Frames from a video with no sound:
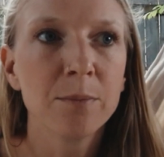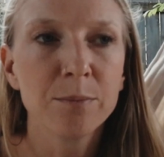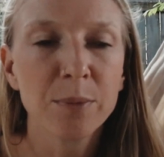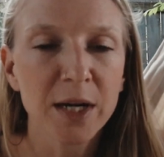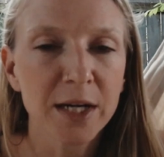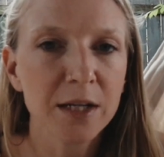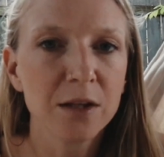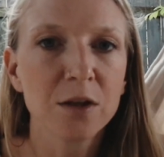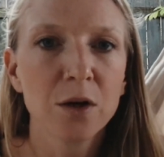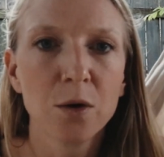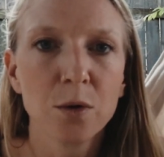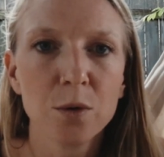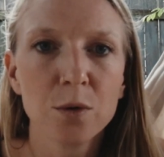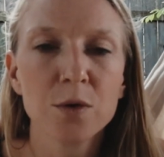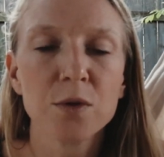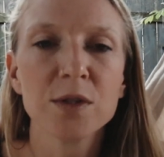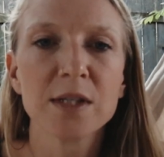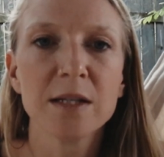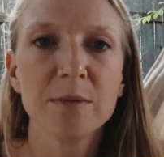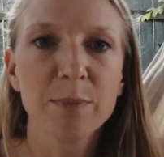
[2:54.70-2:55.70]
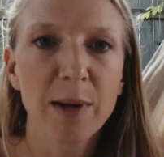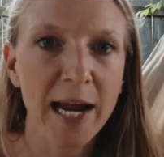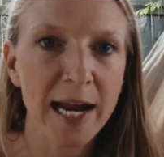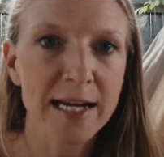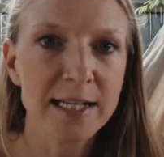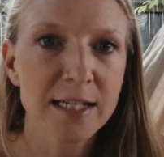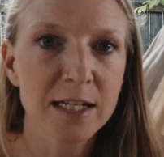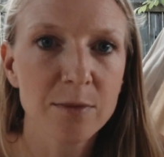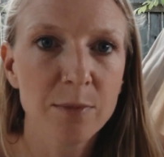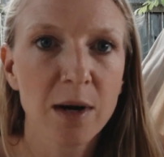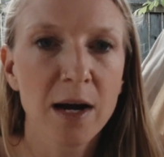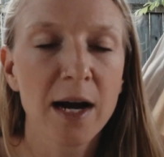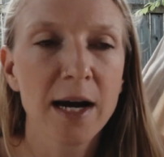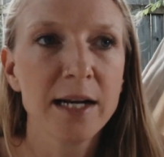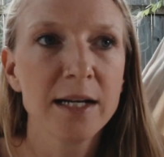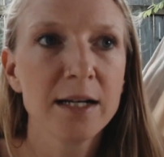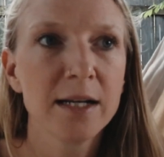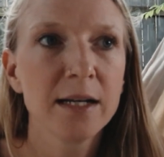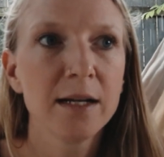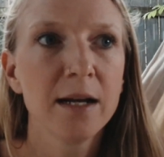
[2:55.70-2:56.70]
puttied the holes and painted
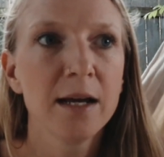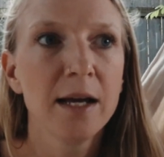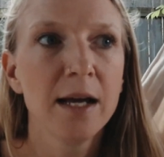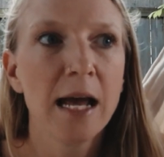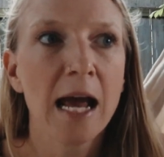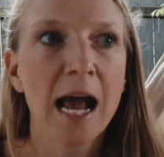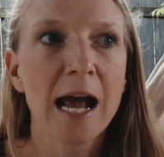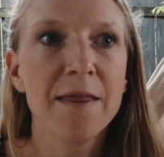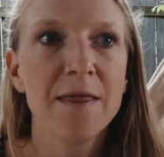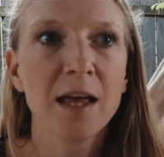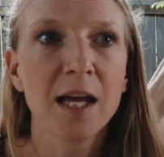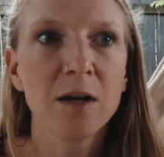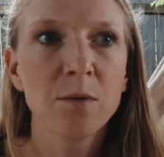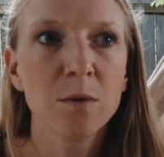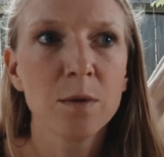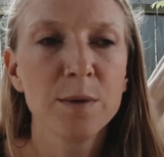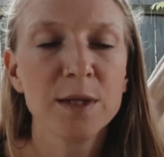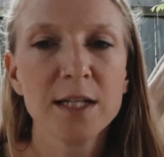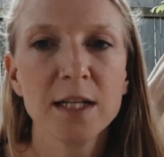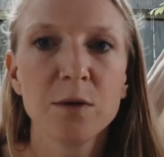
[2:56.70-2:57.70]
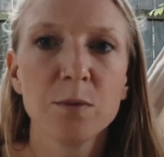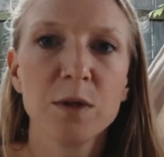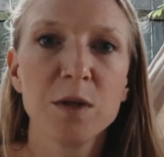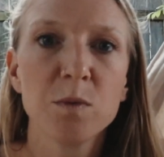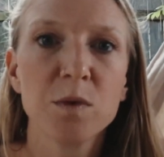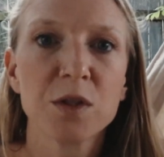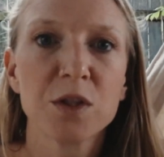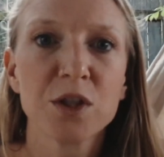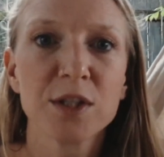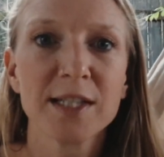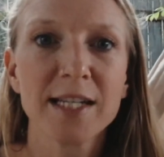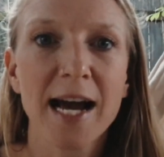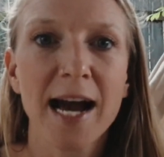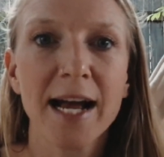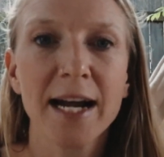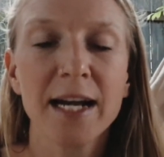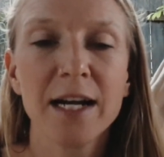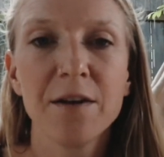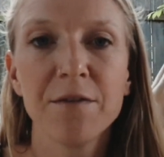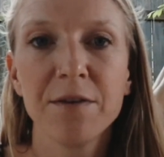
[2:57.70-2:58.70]
behind it. And then what we did, we just
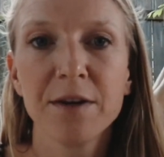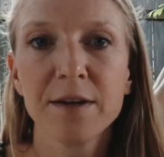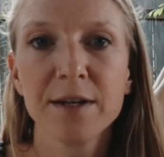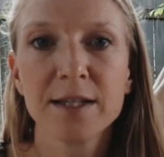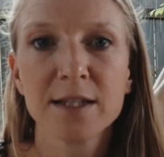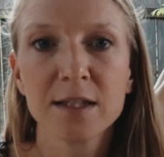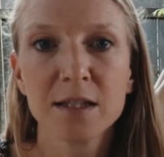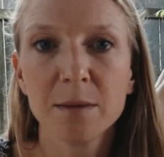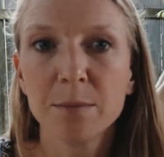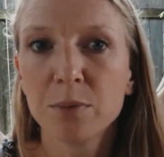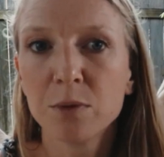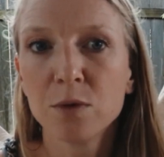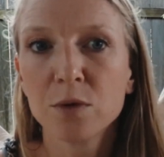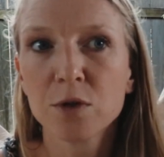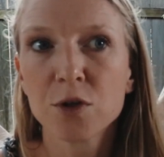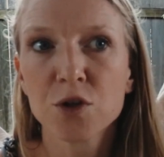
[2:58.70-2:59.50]
added a very simple